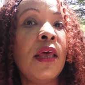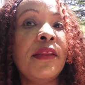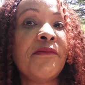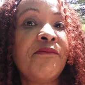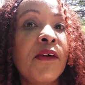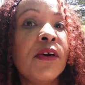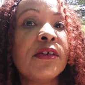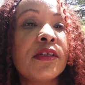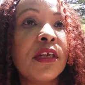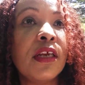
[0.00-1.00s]
The
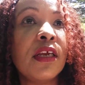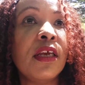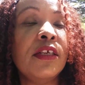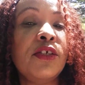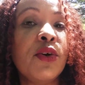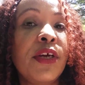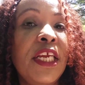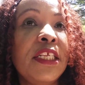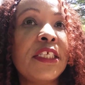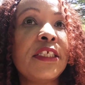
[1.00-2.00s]
first thing is your
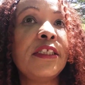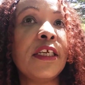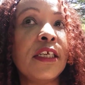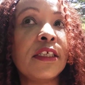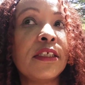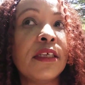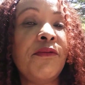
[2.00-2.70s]
instinct.